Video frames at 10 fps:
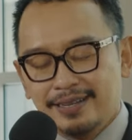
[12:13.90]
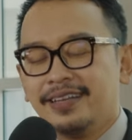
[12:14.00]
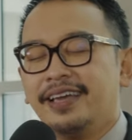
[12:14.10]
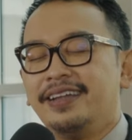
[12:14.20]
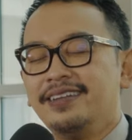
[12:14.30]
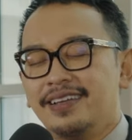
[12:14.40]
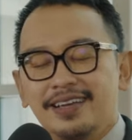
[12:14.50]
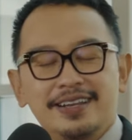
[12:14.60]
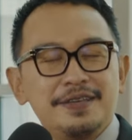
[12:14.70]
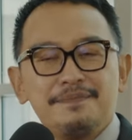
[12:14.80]
Again,
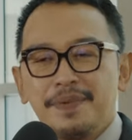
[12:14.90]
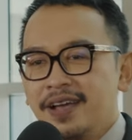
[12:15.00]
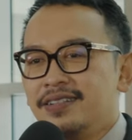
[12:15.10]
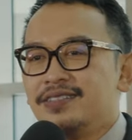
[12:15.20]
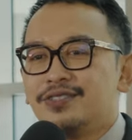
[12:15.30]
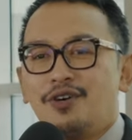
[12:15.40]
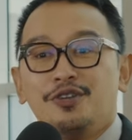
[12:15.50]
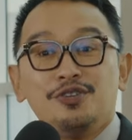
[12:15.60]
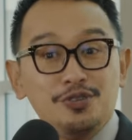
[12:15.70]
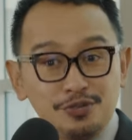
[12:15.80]
it depends
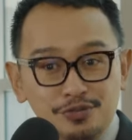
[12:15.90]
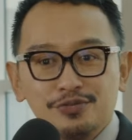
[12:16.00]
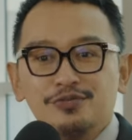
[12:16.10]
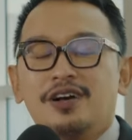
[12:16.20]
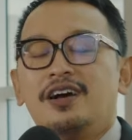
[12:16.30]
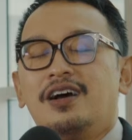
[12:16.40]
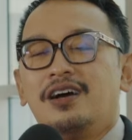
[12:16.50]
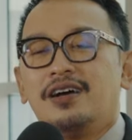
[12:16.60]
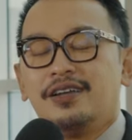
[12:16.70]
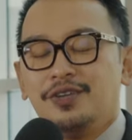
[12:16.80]
on you,
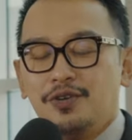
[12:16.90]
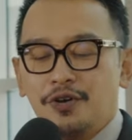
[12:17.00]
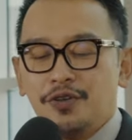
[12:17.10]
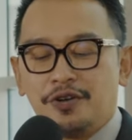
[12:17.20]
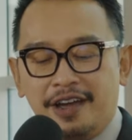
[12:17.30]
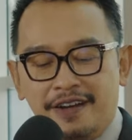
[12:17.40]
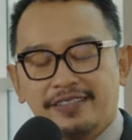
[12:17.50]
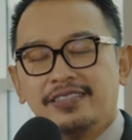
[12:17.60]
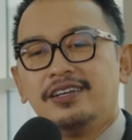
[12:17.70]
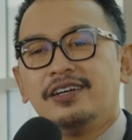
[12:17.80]
your
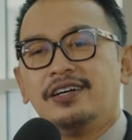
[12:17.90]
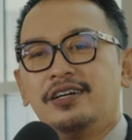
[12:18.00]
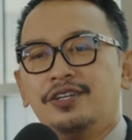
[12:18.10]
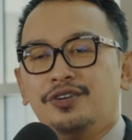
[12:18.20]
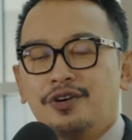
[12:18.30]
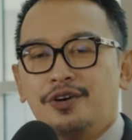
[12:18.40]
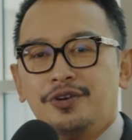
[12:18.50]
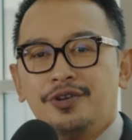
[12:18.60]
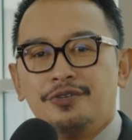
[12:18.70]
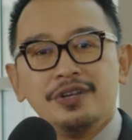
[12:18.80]
character, your
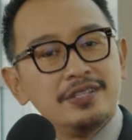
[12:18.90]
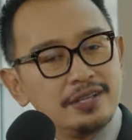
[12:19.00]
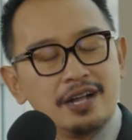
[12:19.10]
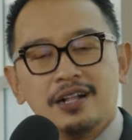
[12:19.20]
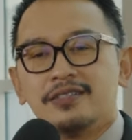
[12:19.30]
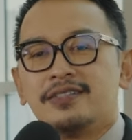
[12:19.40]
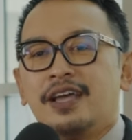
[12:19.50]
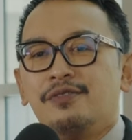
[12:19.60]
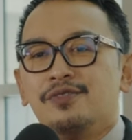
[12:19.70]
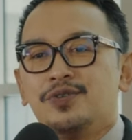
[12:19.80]
results,
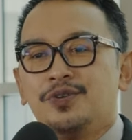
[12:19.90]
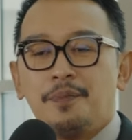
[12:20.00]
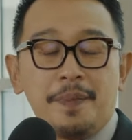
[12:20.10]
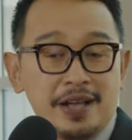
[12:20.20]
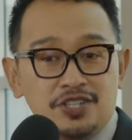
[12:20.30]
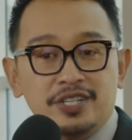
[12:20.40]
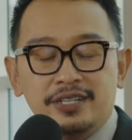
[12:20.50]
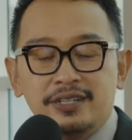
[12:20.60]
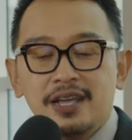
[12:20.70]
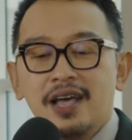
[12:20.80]
and also your
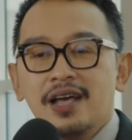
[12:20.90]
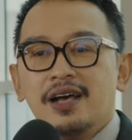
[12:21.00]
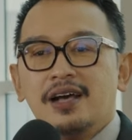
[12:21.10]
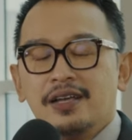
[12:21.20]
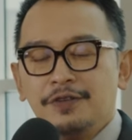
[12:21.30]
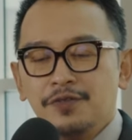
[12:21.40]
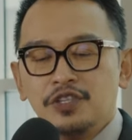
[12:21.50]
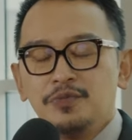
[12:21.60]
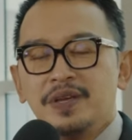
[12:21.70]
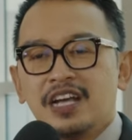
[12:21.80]
passion. If you
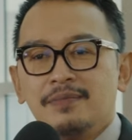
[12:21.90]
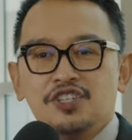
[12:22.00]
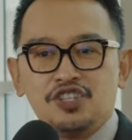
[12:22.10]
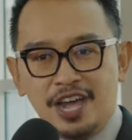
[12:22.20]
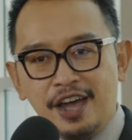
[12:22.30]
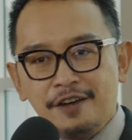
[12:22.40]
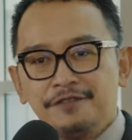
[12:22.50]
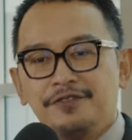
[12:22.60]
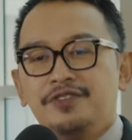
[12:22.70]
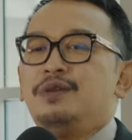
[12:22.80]
want to become a
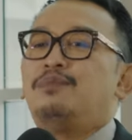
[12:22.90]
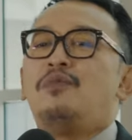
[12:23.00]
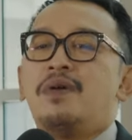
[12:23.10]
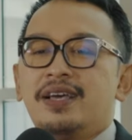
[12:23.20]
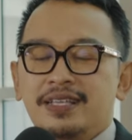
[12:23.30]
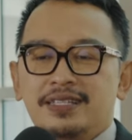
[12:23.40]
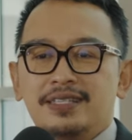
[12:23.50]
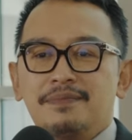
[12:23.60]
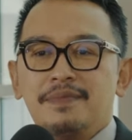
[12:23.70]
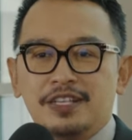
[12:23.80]
chef, diploma
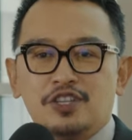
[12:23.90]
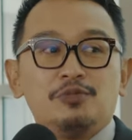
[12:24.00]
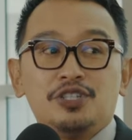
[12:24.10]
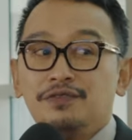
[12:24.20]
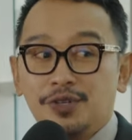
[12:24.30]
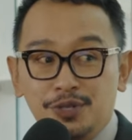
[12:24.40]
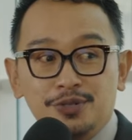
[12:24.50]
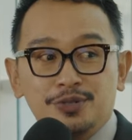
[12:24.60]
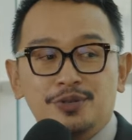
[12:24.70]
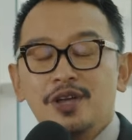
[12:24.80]
is the best option for
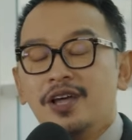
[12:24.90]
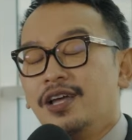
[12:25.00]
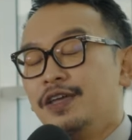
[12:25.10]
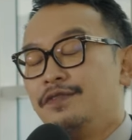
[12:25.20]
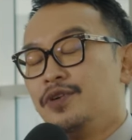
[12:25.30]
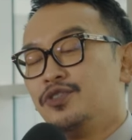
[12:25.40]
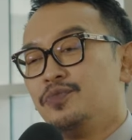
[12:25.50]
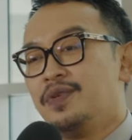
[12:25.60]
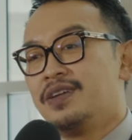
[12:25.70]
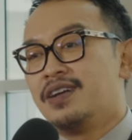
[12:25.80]
you. If you want
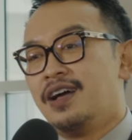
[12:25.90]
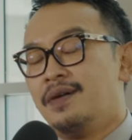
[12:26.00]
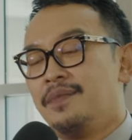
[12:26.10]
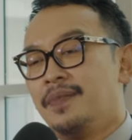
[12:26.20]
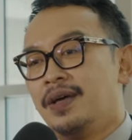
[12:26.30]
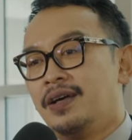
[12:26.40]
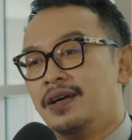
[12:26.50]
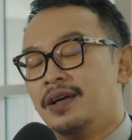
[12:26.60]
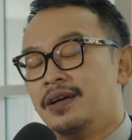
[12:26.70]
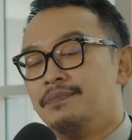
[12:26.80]
to become
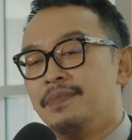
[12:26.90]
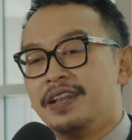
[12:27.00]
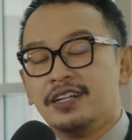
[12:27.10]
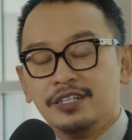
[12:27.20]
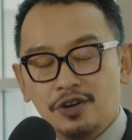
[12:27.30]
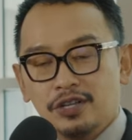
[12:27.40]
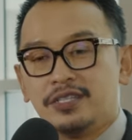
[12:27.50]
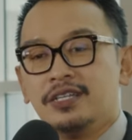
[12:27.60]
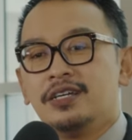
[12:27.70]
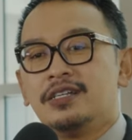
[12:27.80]
a medical
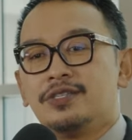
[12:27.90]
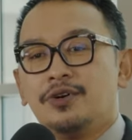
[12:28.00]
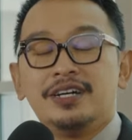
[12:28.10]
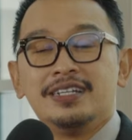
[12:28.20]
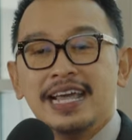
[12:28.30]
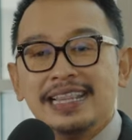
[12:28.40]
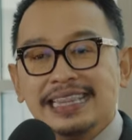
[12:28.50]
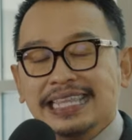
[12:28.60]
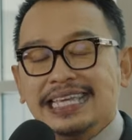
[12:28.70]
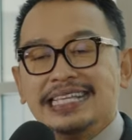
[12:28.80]
doctor or a
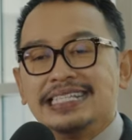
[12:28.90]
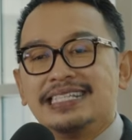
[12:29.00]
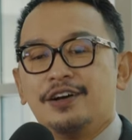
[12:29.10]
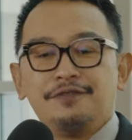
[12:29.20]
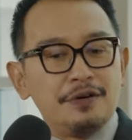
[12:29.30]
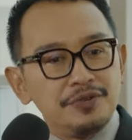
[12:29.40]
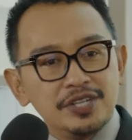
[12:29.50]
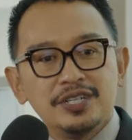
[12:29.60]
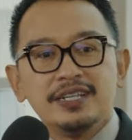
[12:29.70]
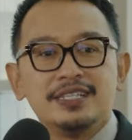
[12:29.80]
dentist, a
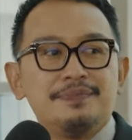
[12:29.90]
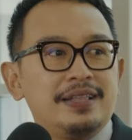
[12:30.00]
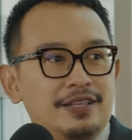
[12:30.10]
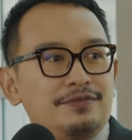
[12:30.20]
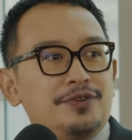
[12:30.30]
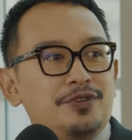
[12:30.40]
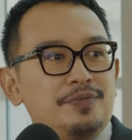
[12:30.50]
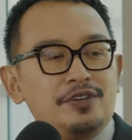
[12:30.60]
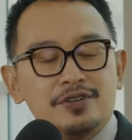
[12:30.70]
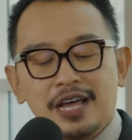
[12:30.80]
foundation is better for you,
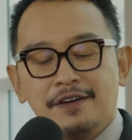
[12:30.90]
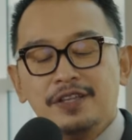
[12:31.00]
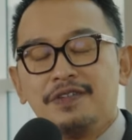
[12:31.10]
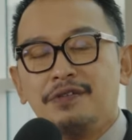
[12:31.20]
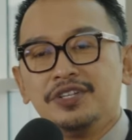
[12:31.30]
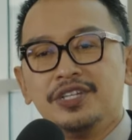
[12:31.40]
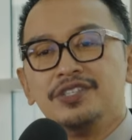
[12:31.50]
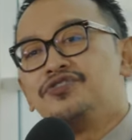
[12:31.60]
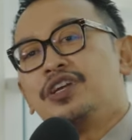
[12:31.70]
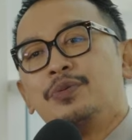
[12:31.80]
because after
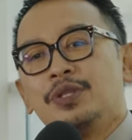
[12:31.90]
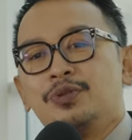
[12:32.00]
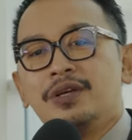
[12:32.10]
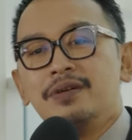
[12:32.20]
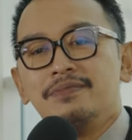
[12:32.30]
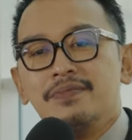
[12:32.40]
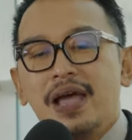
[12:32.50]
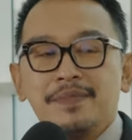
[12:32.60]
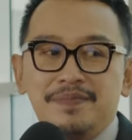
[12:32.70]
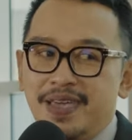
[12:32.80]
foundation, straight away to the
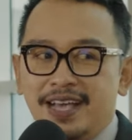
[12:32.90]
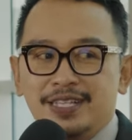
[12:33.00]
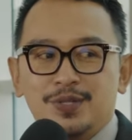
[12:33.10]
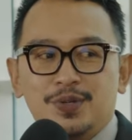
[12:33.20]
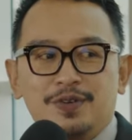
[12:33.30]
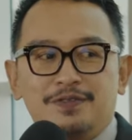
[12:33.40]
MBBS,